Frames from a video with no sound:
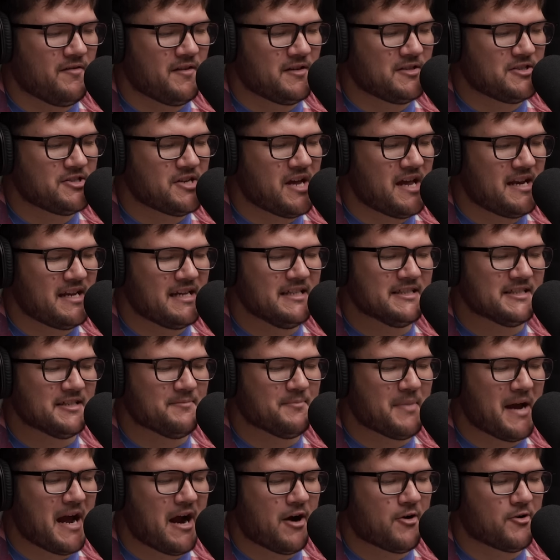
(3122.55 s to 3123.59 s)
the jet
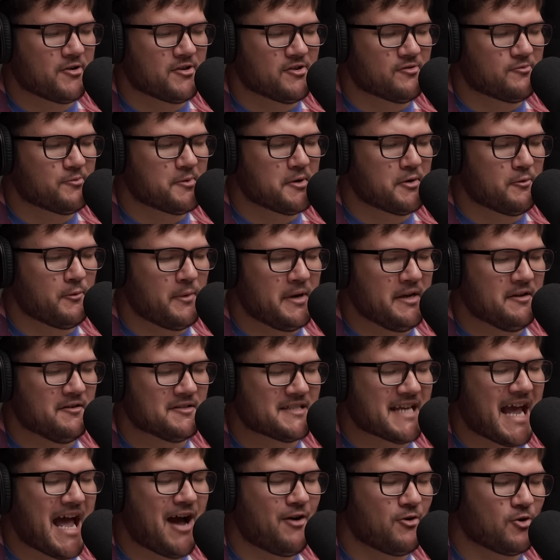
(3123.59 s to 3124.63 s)
isn't powering the rear
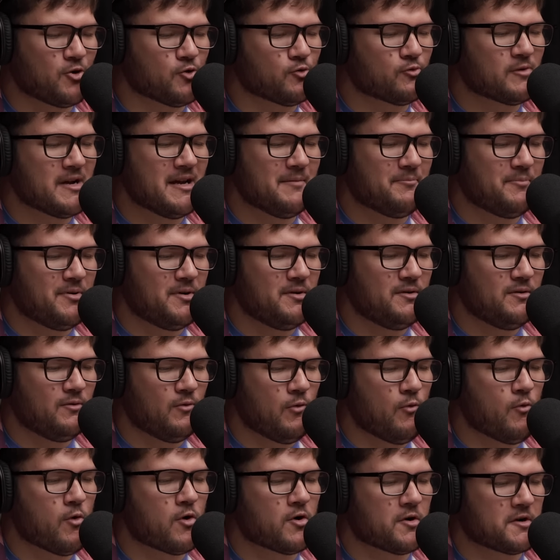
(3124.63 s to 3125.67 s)
wheels, how grip
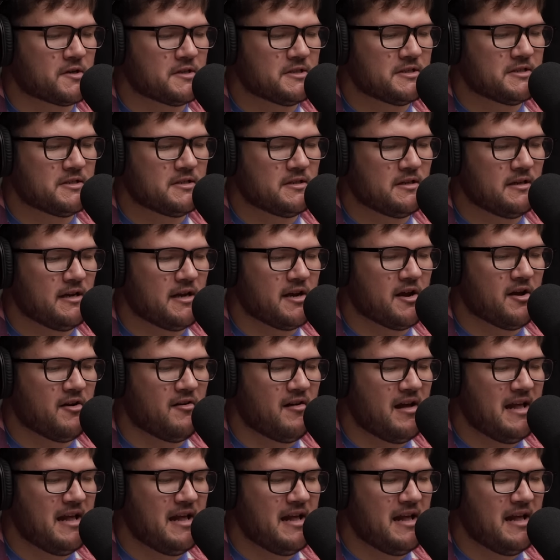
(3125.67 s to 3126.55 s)
works. You know,